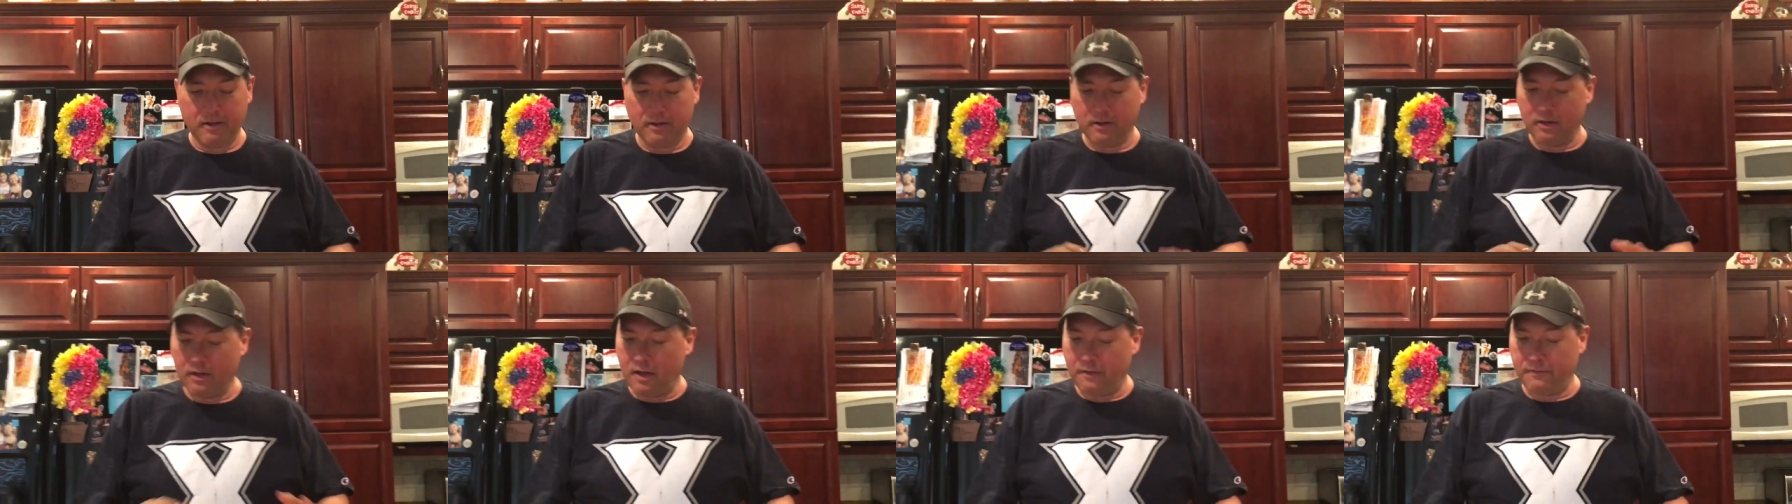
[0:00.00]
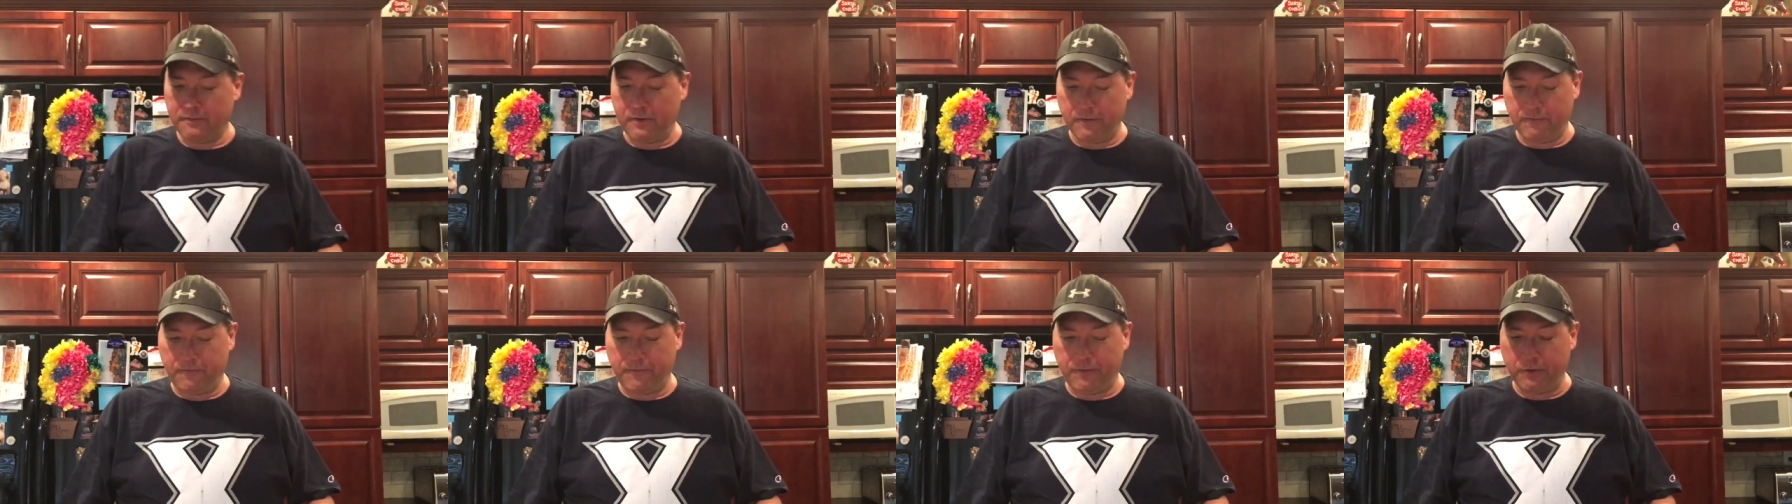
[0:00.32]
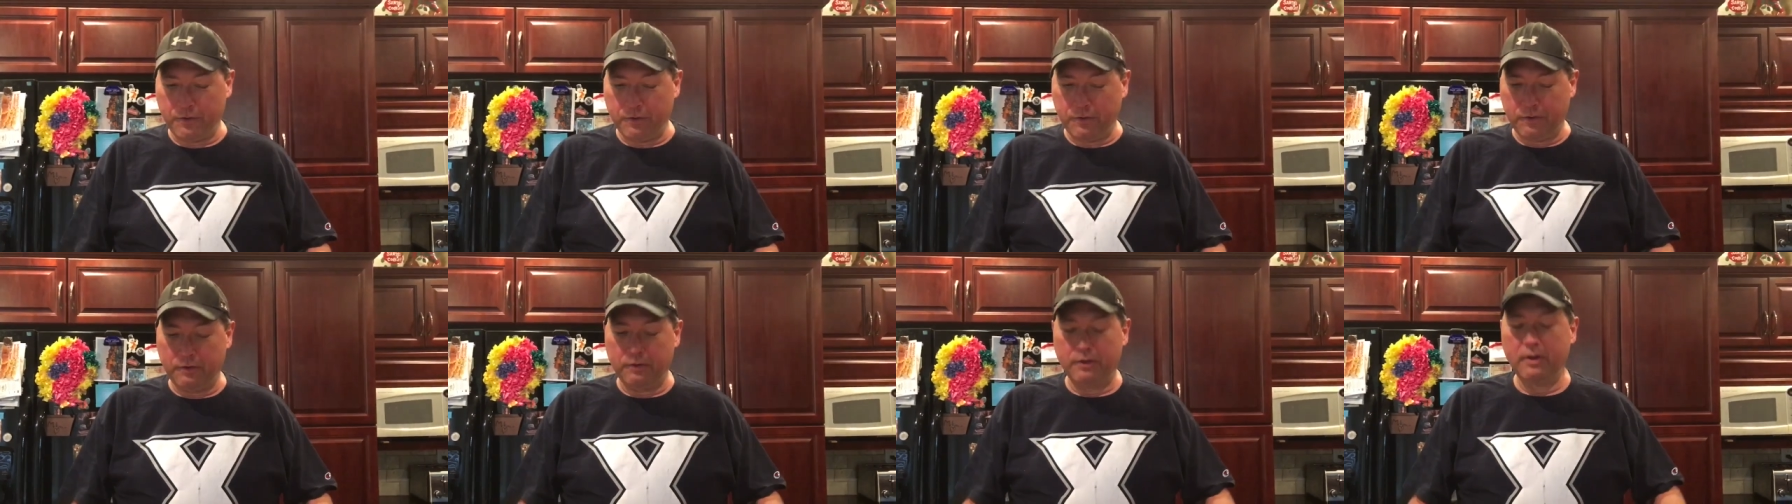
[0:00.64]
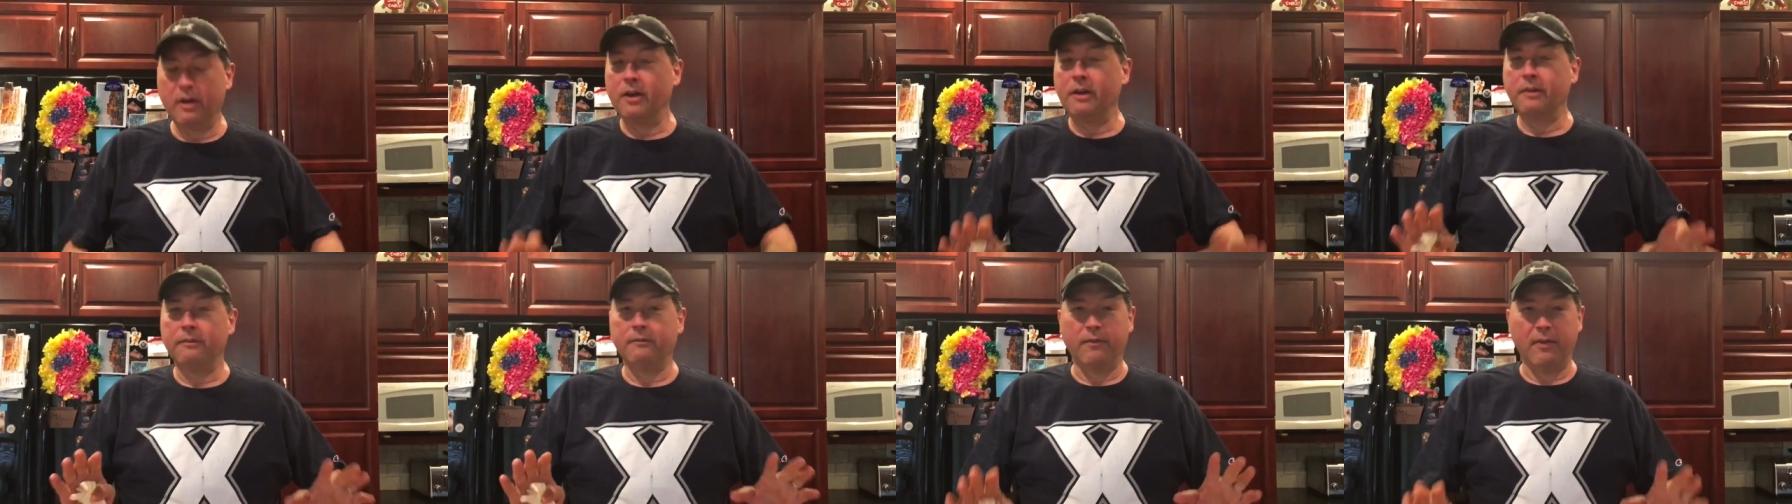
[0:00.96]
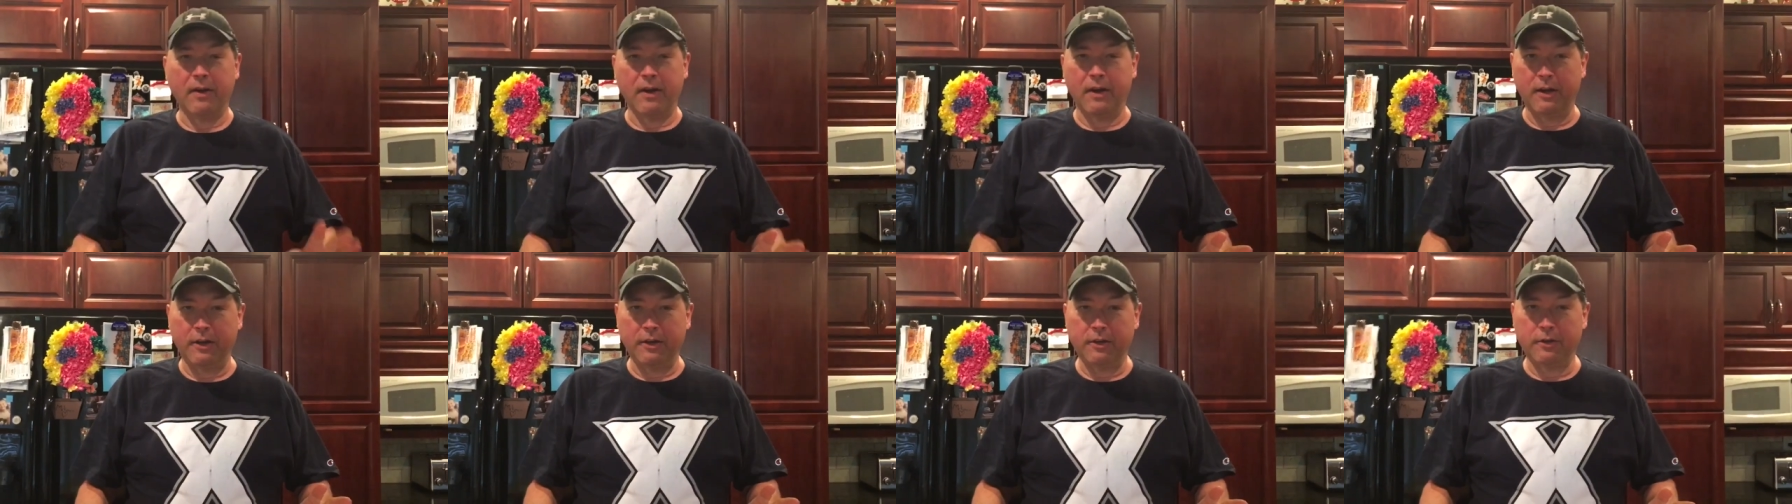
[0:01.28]
Love your food.
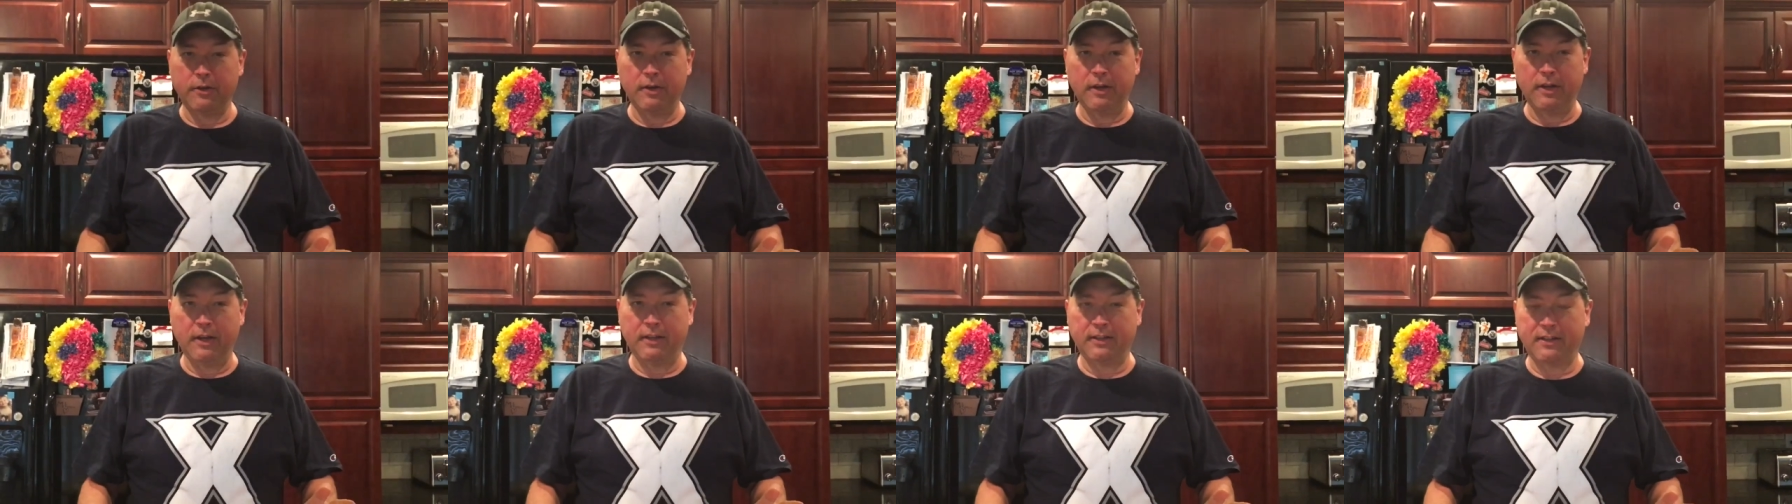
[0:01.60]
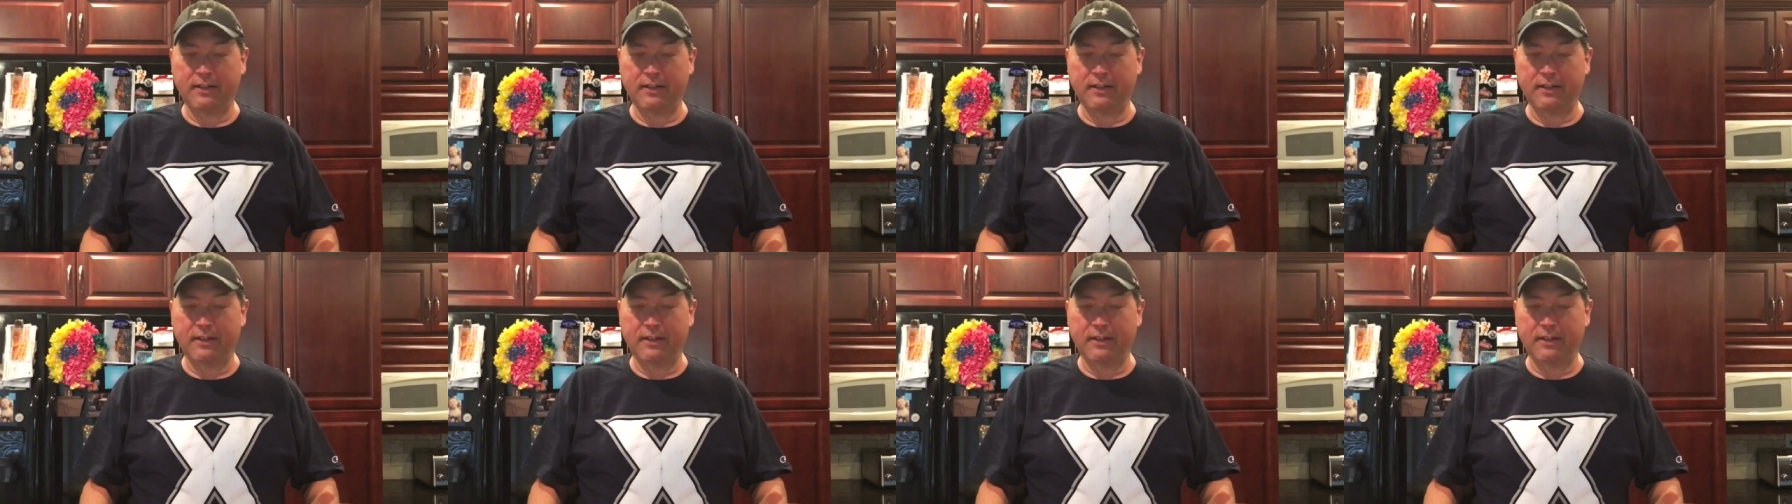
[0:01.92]
Very unique